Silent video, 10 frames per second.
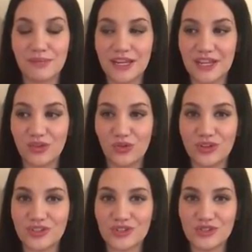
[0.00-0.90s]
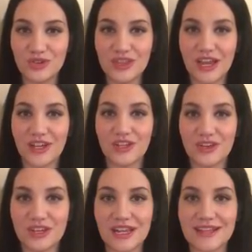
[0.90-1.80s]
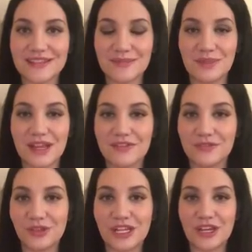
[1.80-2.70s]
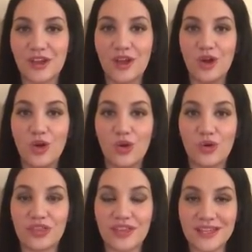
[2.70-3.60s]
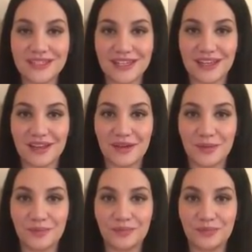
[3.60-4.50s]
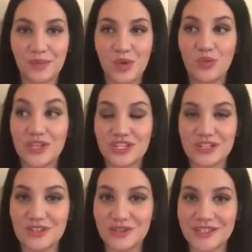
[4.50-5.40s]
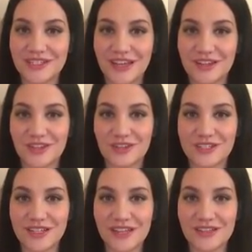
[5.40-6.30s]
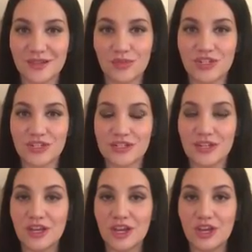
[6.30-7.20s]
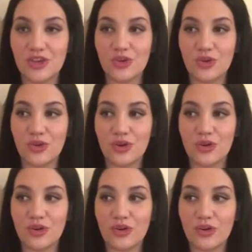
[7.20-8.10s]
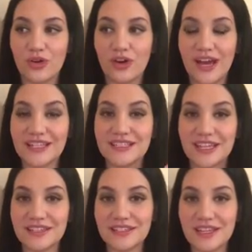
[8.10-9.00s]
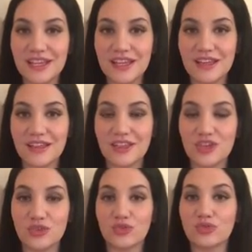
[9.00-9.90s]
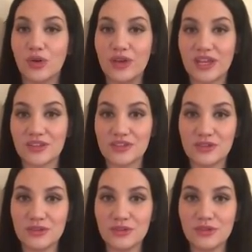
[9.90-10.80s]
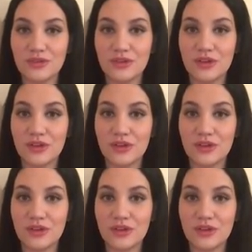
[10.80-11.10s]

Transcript: But in order to do that, you need to be fully authentic, which is your sun and your ascendant, which is your identity that you're growing into